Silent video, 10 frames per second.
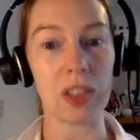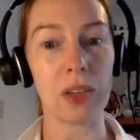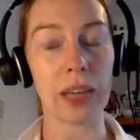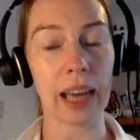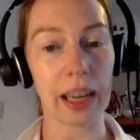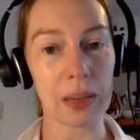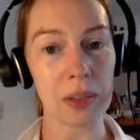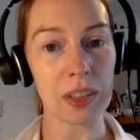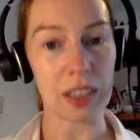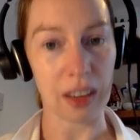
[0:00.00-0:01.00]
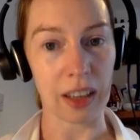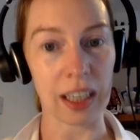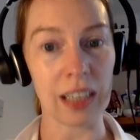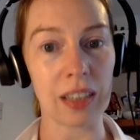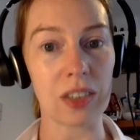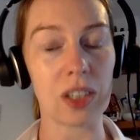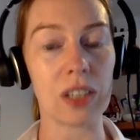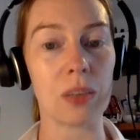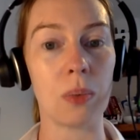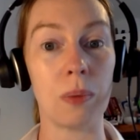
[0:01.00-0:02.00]
you cannot deny that she
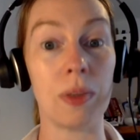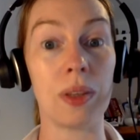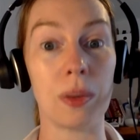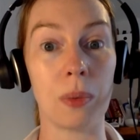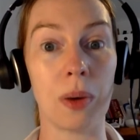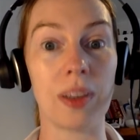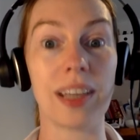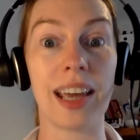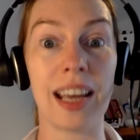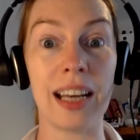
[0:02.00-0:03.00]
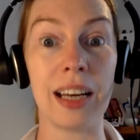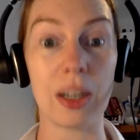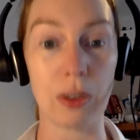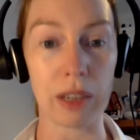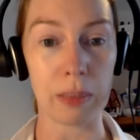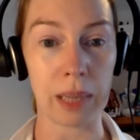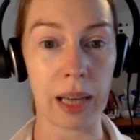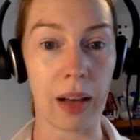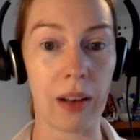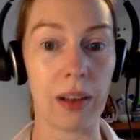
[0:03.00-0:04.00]
is a woman that worked incredibly
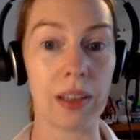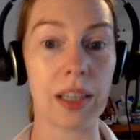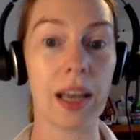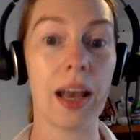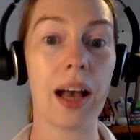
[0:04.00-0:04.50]
hard.